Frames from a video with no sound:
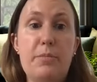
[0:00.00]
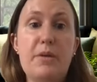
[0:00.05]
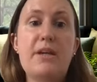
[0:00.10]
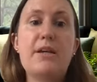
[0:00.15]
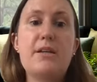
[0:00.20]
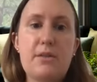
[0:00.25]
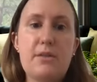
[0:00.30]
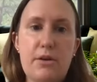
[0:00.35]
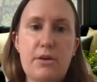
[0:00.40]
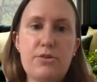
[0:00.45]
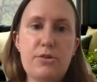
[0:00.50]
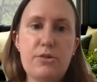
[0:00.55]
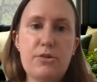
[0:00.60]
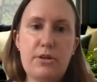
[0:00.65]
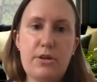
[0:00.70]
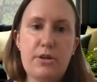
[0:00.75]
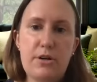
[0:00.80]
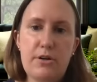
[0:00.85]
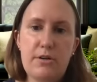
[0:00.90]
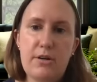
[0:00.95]
Because also
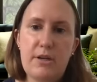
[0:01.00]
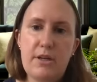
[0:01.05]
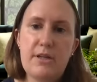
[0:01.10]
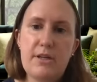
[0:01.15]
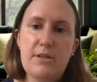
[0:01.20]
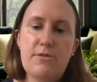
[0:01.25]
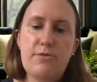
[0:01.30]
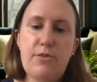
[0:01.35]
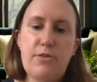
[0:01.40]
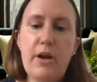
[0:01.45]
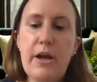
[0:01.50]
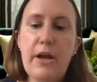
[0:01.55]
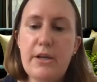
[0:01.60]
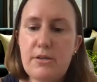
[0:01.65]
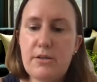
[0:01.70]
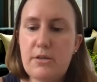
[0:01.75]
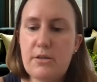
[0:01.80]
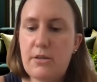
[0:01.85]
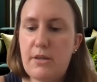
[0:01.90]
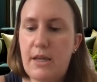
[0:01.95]
there is, for us,